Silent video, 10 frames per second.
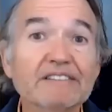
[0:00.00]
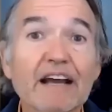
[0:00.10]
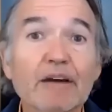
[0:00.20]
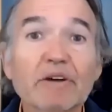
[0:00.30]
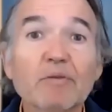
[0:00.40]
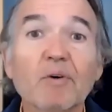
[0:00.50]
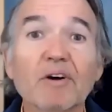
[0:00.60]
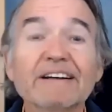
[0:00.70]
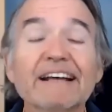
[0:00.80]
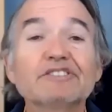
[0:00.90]

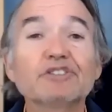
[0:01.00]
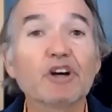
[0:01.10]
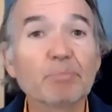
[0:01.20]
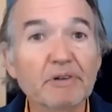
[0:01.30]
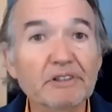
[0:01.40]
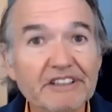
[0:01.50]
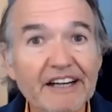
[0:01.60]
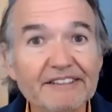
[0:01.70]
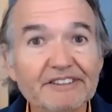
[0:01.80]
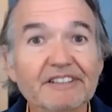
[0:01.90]
reward? It's your
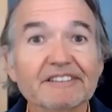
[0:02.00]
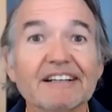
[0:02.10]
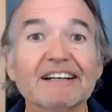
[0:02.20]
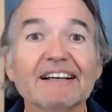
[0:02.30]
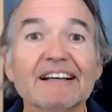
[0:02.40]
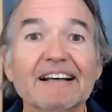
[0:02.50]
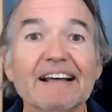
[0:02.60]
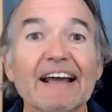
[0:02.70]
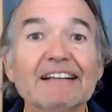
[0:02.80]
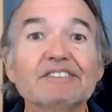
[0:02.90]
appreciation.
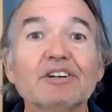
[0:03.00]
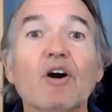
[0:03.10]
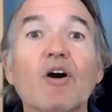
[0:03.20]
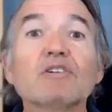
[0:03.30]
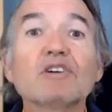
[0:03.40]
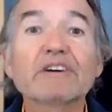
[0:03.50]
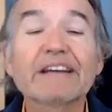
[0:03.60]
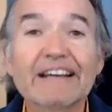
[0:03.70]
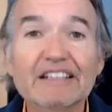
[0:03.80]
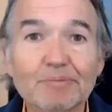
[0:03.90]
It's your overlooking
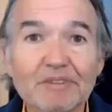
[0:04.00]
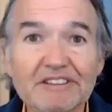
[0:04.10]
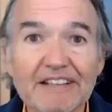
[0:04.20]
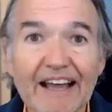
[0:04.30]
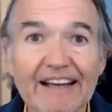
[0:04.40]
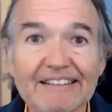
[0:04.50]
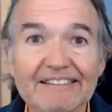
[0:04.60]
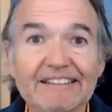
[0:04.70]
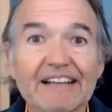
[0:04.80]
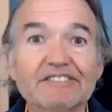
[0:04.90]
his
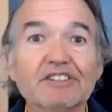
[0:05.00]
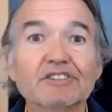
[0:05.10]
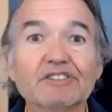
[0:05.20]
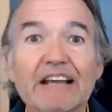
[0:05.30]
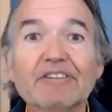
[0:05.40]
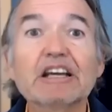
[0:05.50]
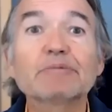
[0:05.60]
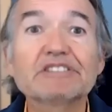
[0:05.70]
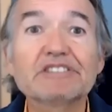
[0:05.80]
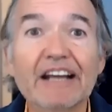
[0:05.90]
mistakes. It's your giving him a
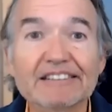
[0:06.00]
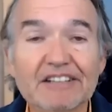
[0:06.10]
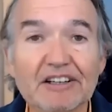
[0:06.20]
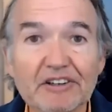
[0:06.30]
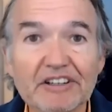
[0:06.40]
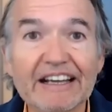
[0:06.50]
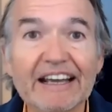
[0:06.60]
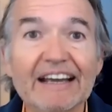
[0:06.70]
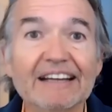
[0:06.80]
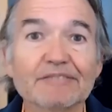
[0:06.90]
chance to learn
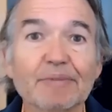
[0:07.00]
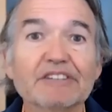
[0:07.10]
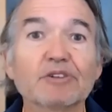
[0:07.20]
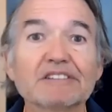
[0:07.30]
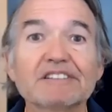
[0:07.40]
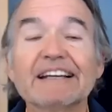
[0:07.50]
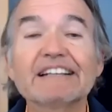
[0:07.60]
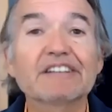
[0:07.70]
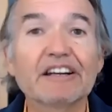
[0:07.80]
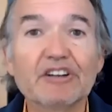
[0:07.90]
again by trusting he's
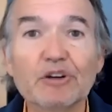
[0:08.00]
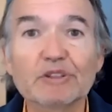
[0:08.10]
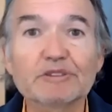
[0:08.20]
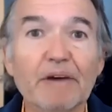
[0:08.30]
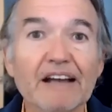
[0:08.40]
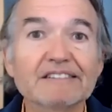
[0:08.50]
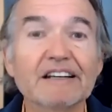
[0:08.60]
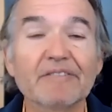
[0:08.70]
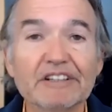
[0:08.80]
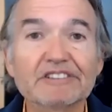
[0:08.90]
going to do his best and
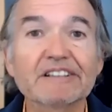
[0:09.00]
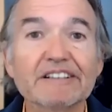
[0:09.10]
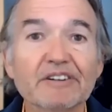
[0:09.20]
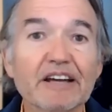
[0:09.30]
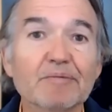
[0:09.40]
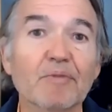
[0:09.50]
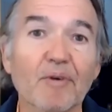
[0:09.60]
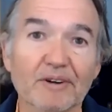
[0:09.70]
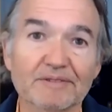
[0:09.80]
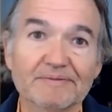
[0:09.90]
eventually you'll get
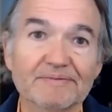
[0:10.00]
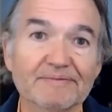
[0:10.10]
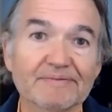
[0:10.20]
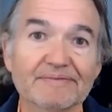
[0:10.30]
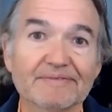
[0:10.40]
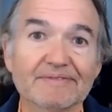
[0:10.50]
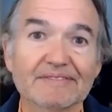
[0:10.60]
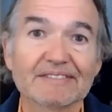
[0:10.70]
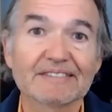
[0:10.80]
more. Yeah.